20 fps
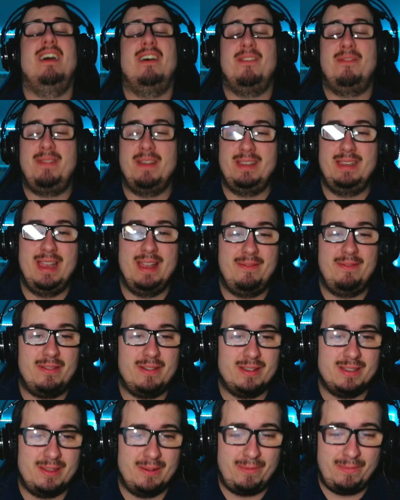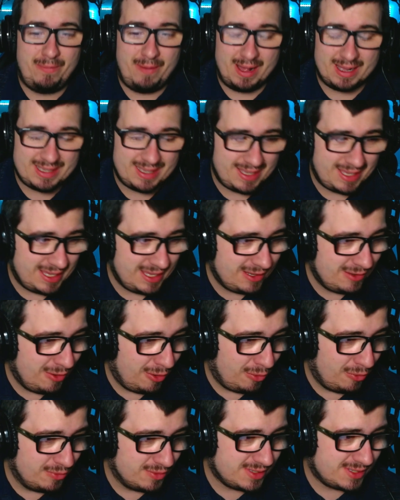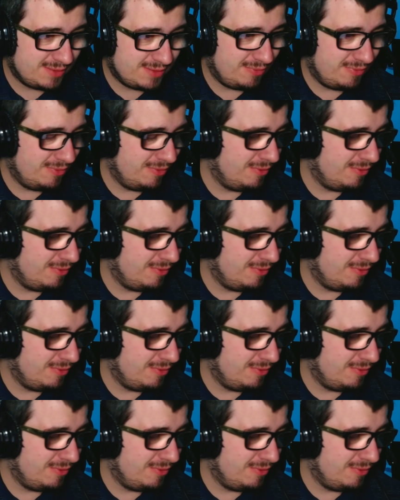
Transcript: Whenever the fuck he goes,